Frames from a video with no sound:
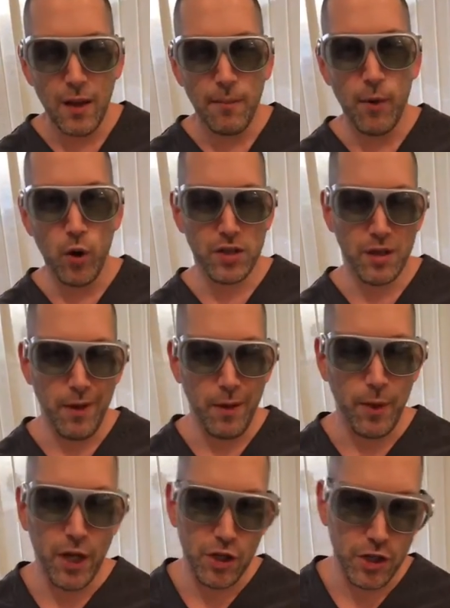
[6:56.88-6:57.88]
Most of my
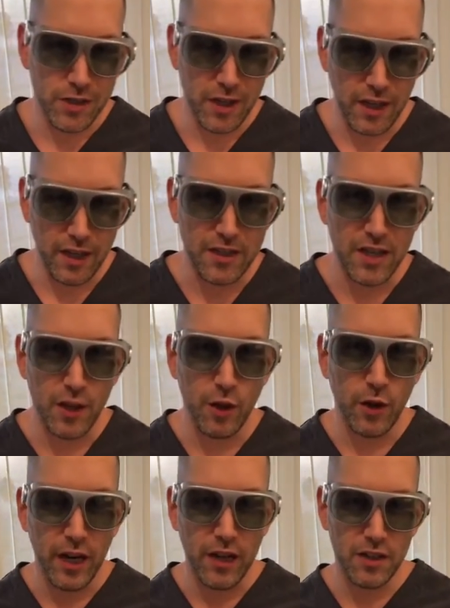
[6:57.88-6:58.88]
patients, like I said, they're
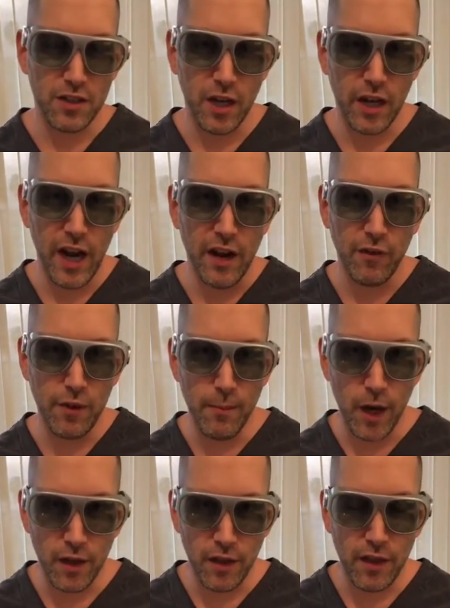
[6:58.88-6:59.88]
getting this done every
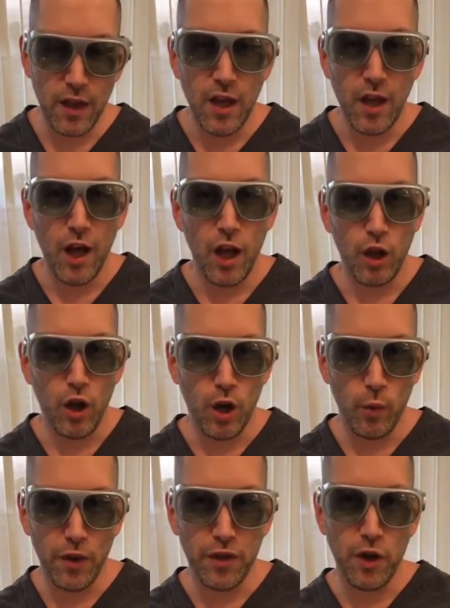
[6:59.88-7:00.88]
month, along
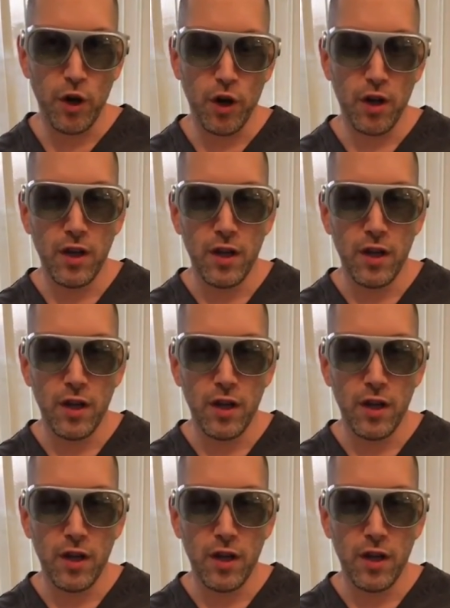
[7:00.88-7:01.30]
with their